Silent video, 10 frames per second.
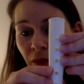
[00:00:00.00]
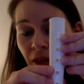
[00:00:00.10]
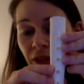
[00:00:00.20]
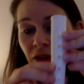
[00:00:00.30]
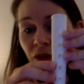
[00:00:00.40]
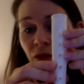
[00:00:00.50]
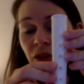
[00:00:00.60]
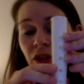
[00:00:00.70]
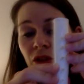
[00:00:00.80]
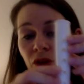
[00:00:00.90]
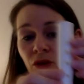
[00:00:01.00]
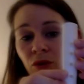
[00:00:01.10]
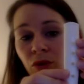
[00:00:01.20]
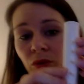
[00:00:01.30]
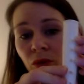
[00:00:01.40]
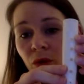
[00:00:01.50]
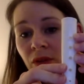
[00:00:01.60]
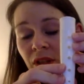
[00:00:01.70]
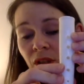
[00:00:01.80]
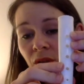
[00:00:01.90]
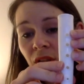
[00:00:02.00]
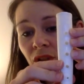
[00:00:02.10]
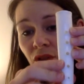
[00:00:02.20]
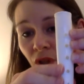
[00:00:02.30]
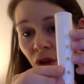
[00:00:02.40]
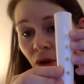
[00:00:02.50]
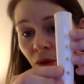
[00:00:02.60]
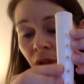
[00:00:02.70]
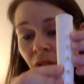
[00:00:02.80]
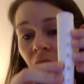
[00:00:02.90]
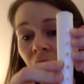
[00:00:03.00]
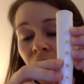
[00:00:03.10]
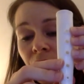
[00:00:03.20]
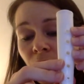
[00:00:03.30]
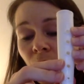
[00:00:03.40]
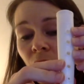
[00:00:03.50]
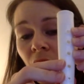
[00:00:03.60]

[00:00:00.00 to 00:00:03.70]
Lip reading: so those are the two new notes that you need to know for